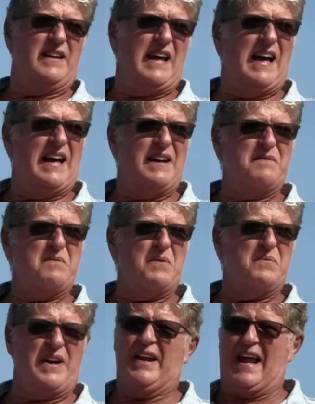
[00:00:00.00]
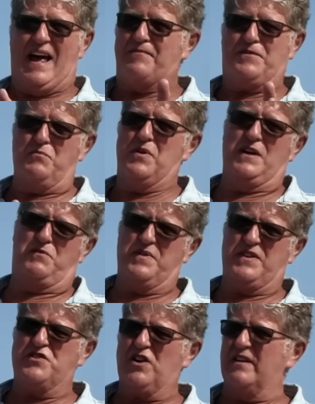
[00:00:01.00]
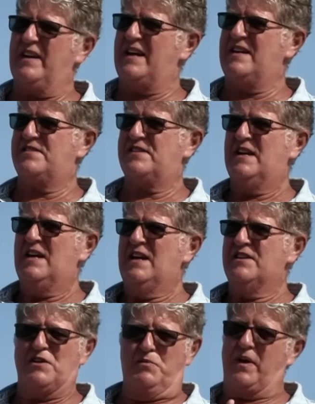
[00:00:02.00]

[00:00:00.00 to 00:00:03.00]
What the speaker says: to have to work with the Chinese. So we're